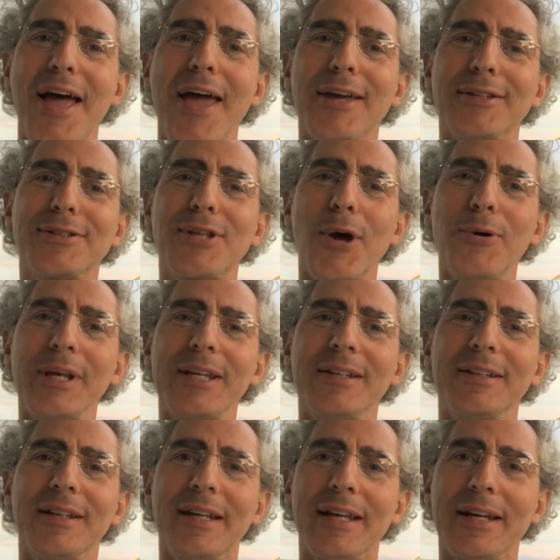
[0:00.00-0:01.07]
Hey, it's
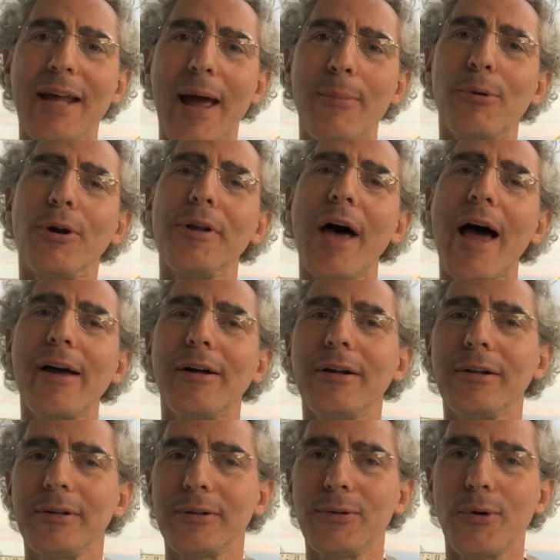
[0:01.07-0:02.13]
Tony in Emerald
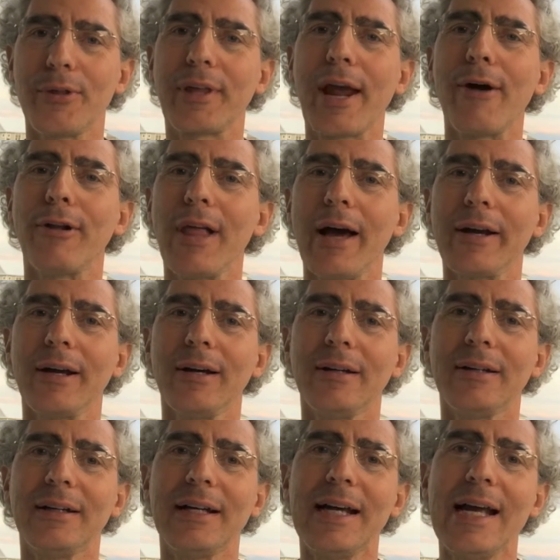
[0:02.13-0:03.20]
Isle, North Carolina.
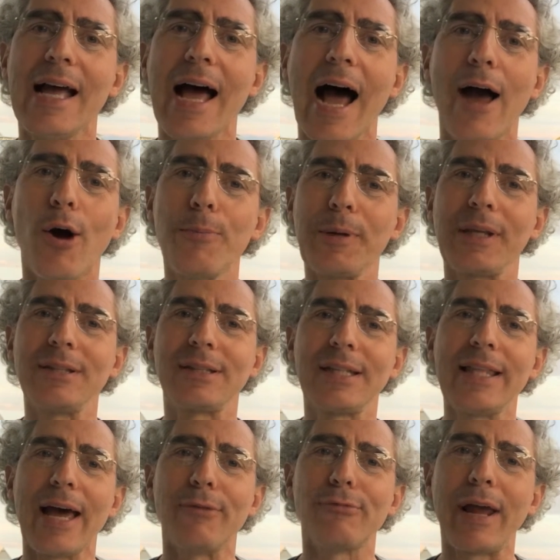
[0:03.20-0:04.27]
I hope you can see
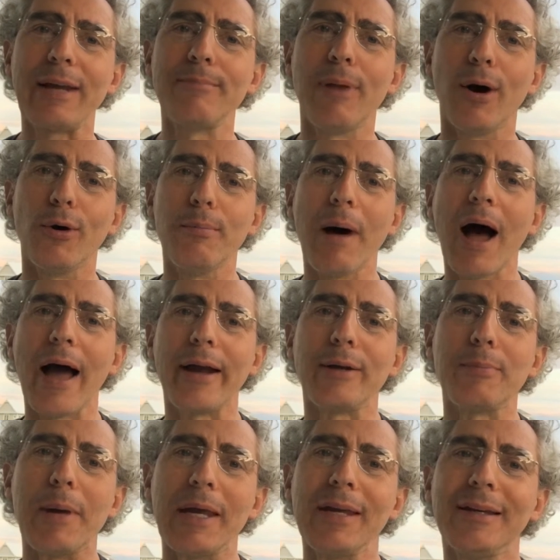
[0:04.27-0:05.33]
that rainbow
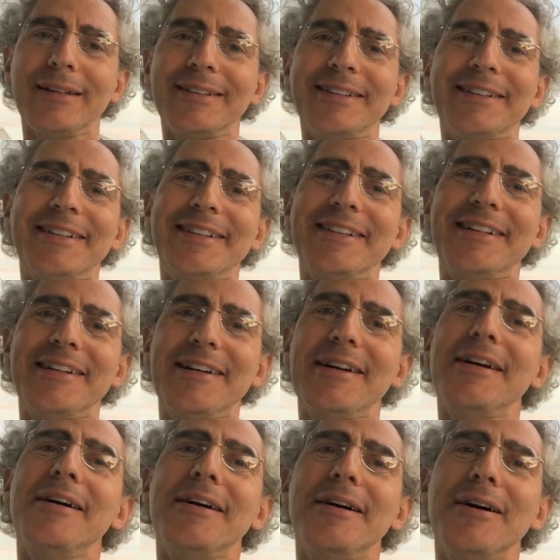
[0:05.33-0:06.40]
behind me.
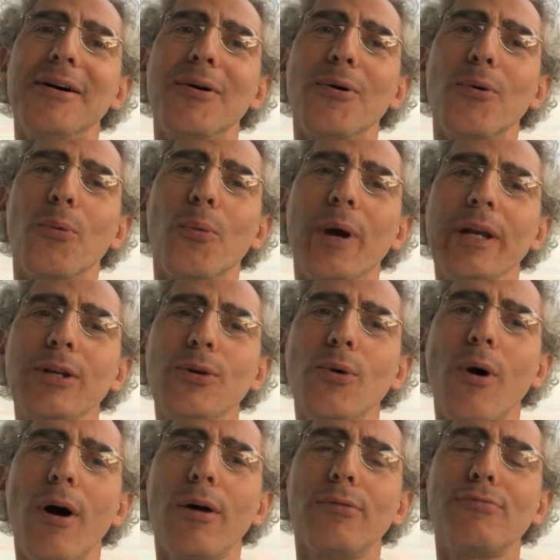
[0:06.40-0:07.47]
When you
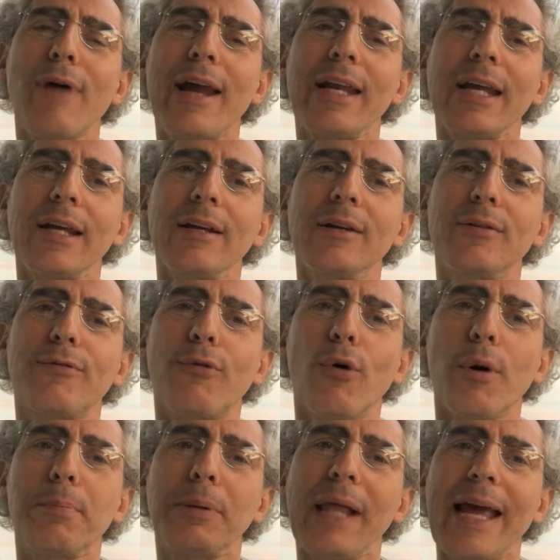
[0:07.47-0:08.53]
are writing
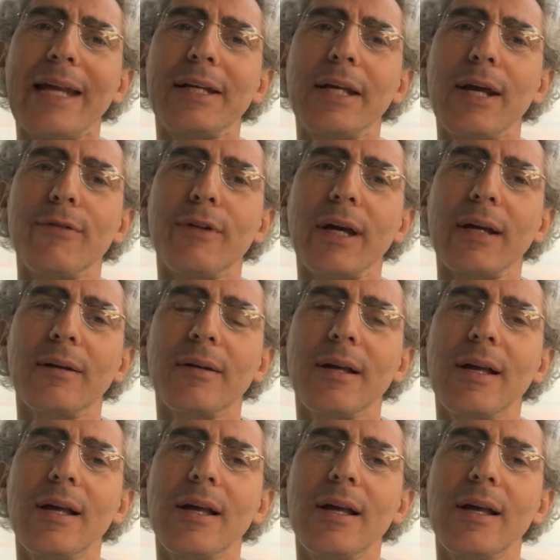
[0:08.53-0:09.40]
for planned giving,